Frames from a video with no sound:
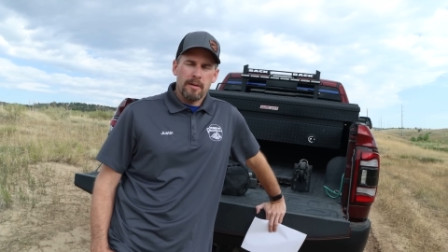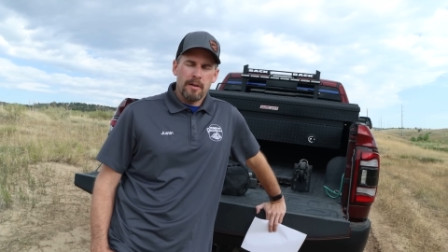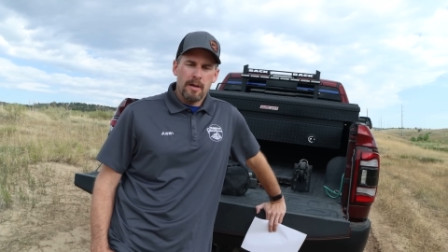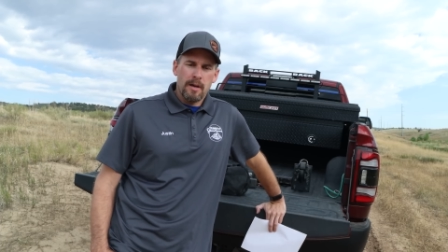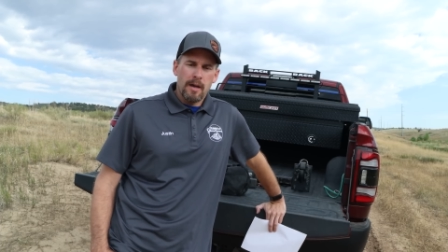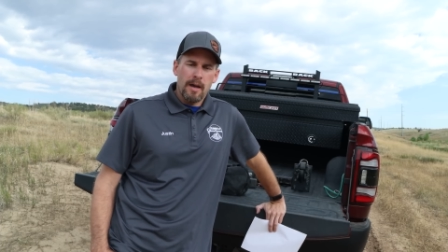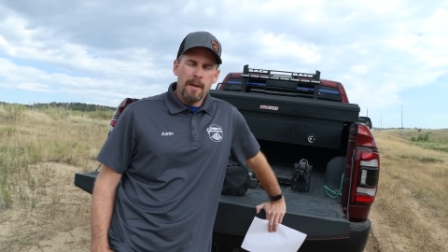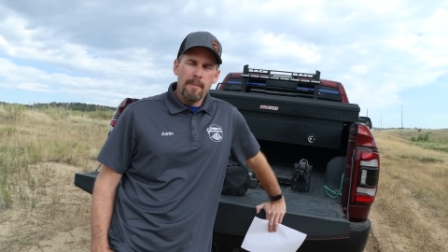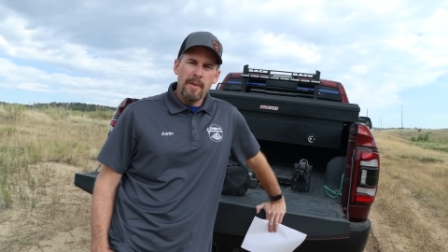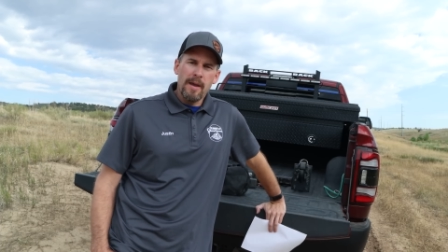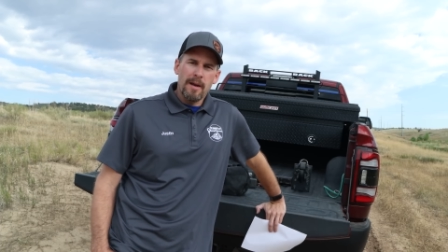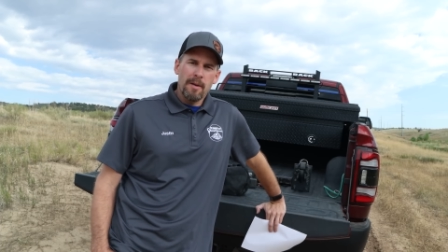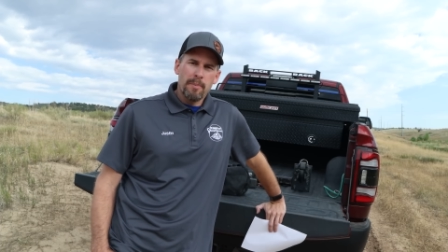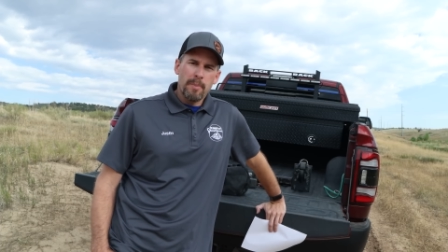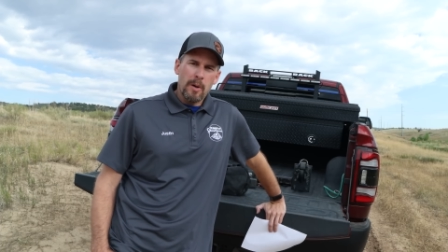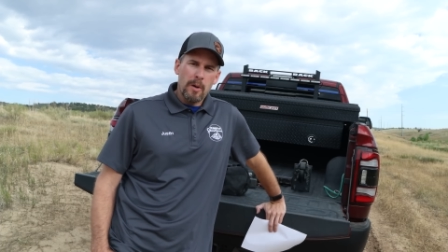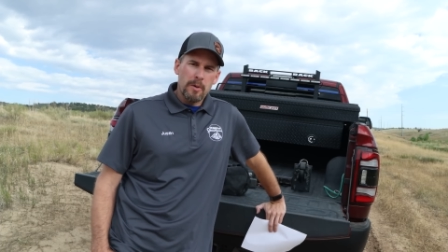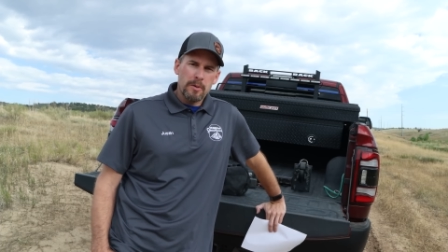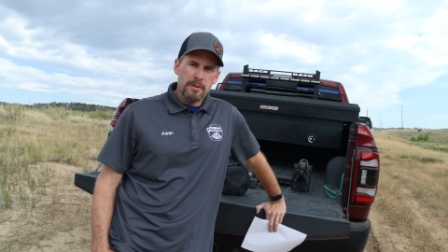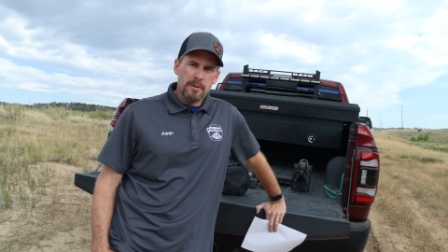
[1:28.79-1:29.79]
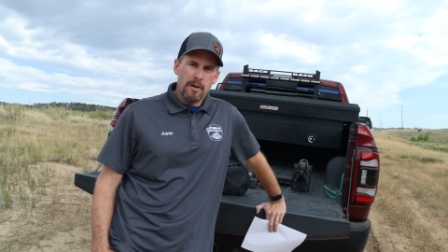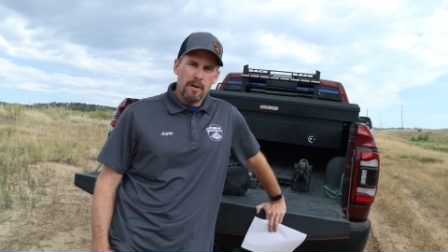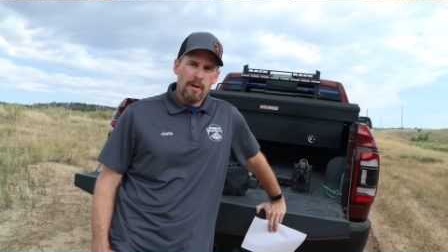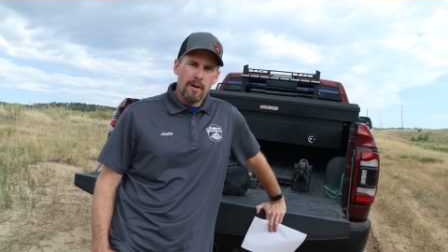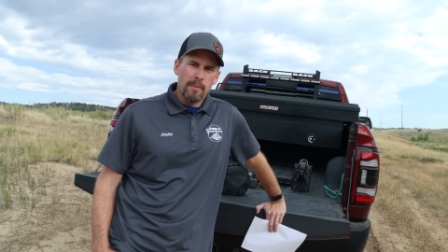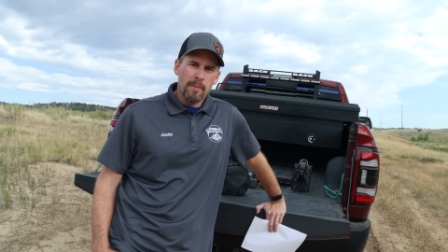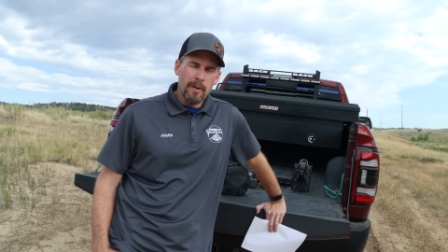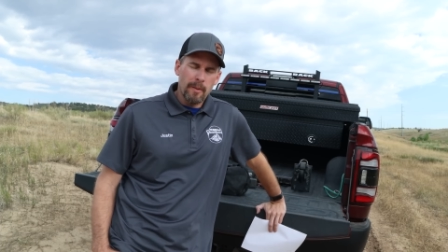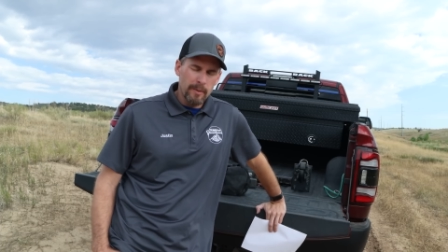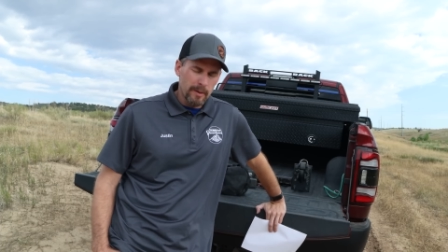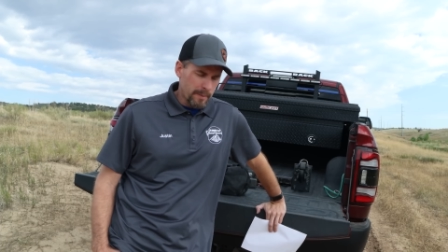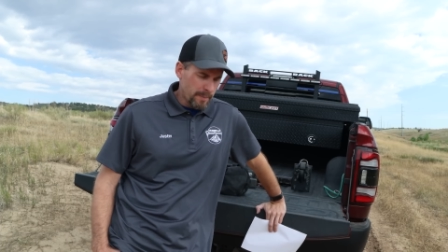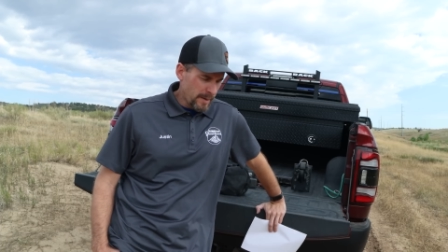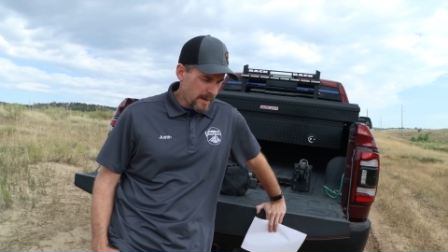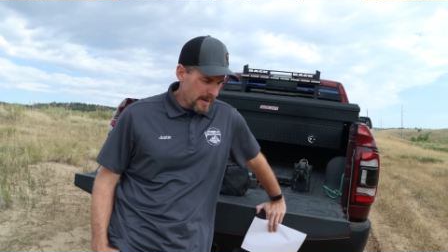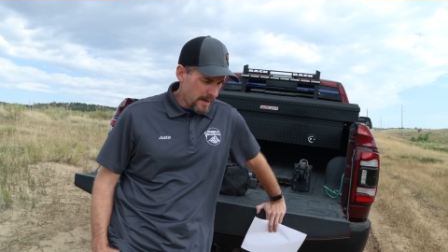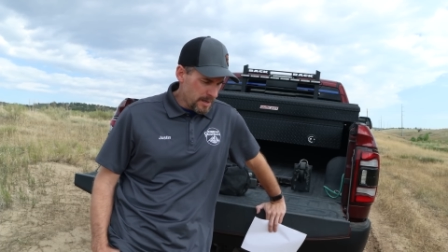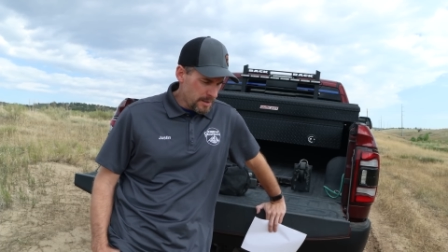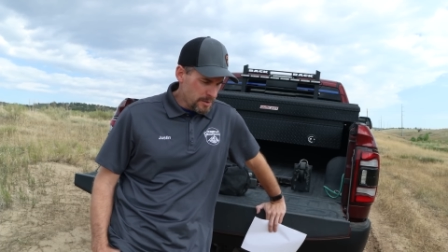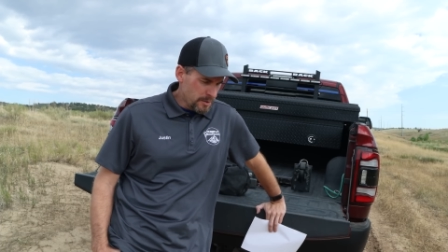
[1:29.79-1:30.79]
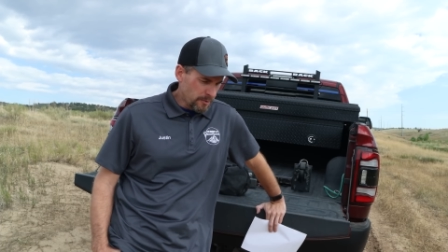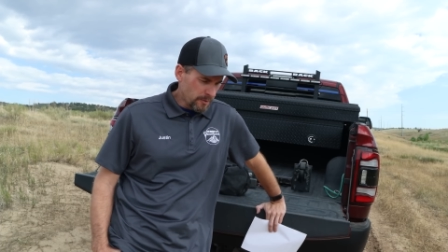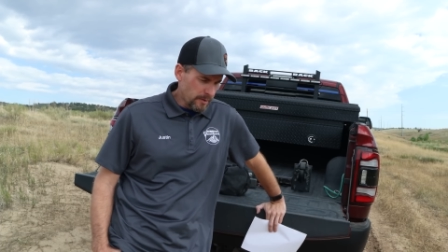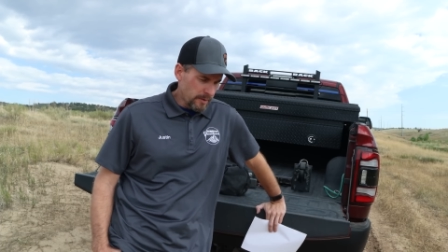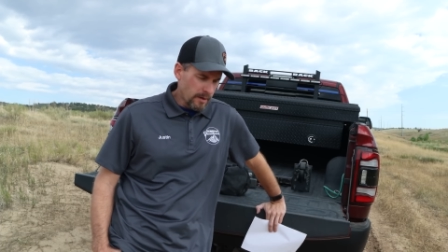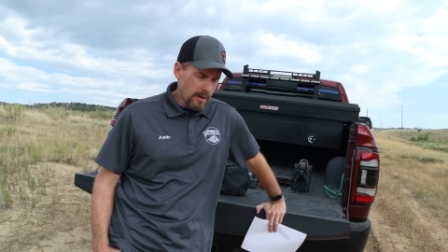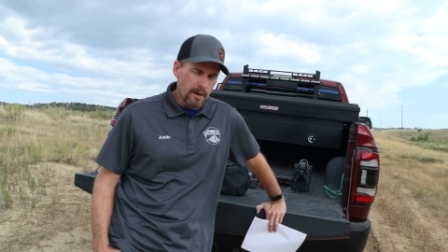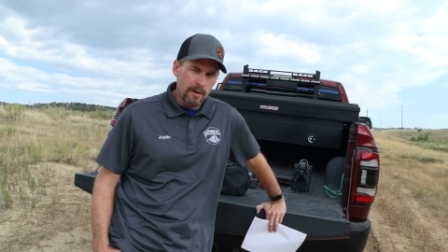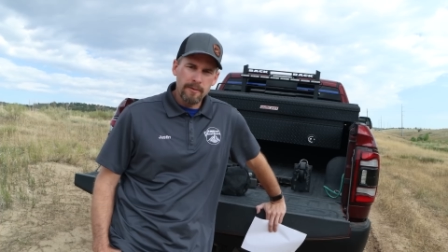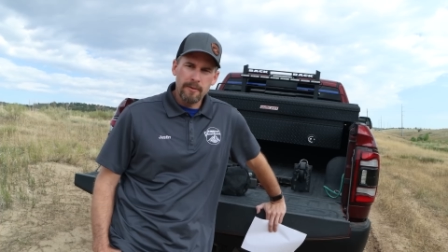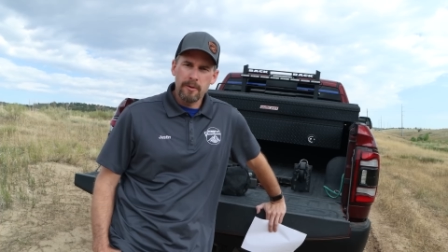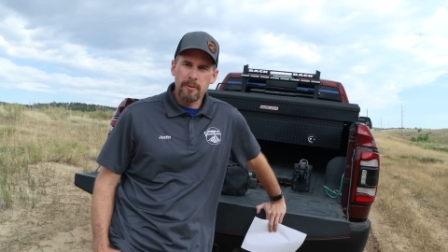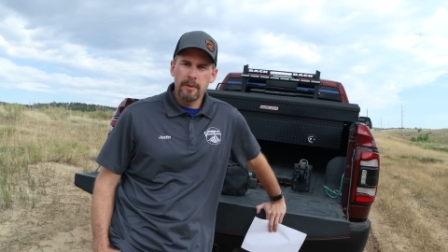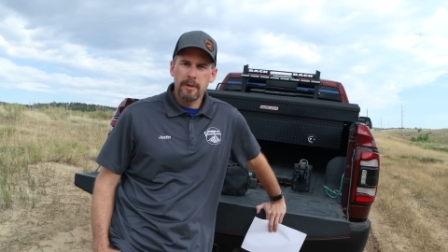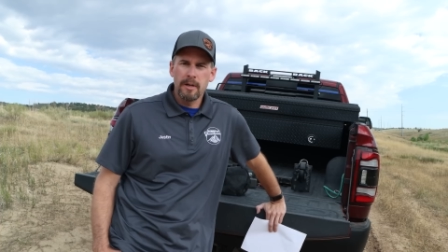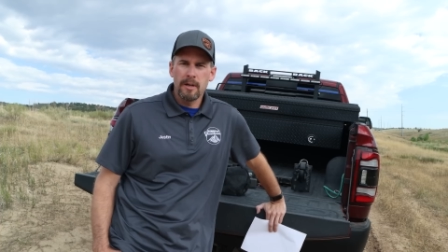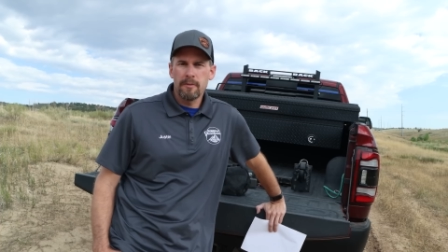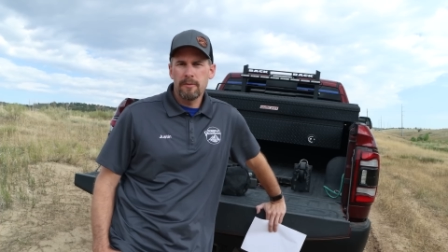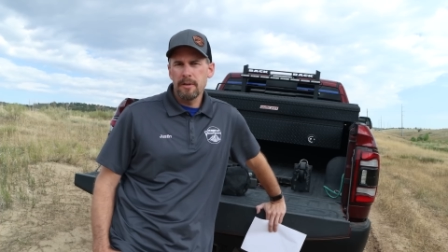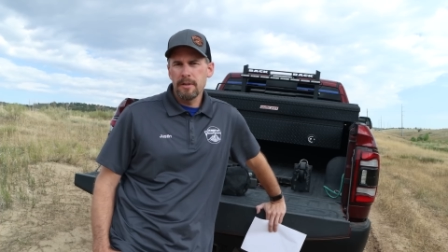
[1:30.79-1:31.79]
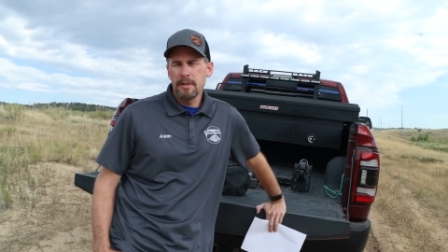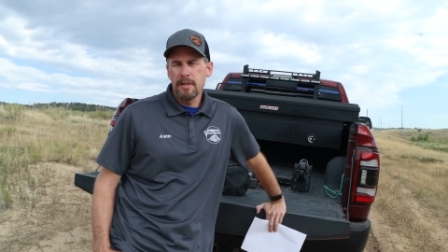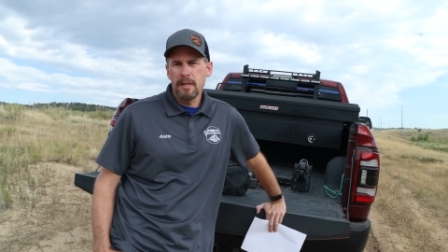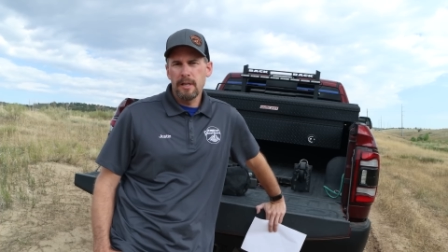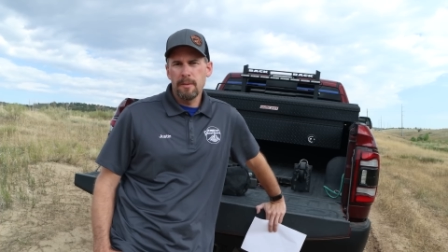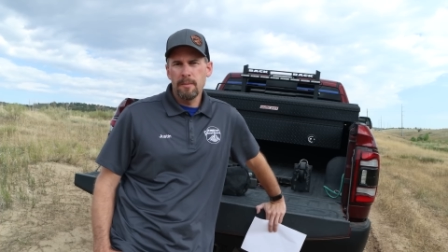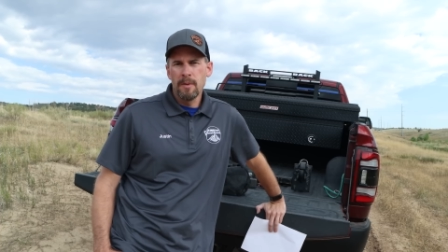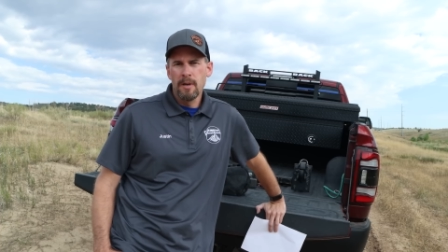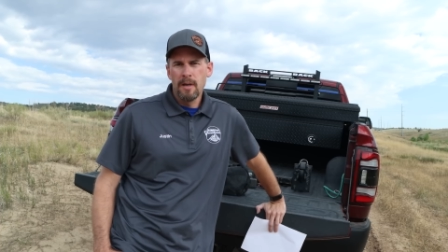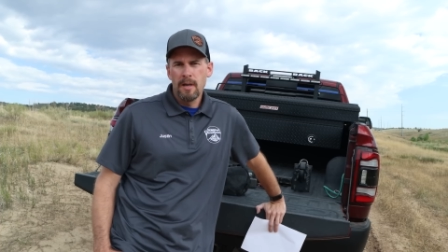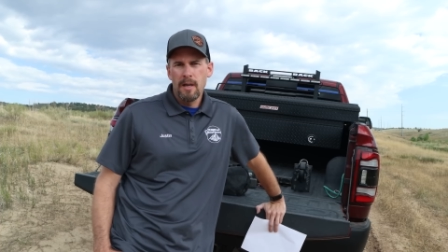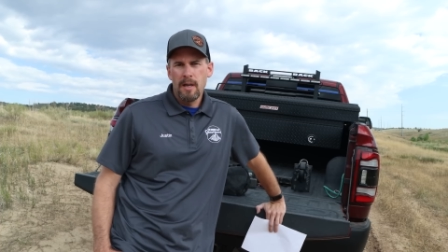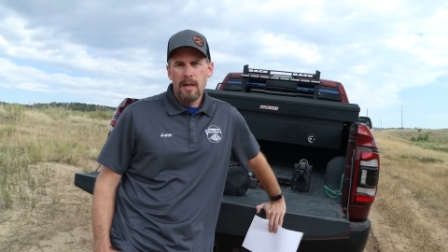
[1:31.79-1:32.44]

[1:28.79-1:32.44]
I made a post on our public page for the off-road recovery team,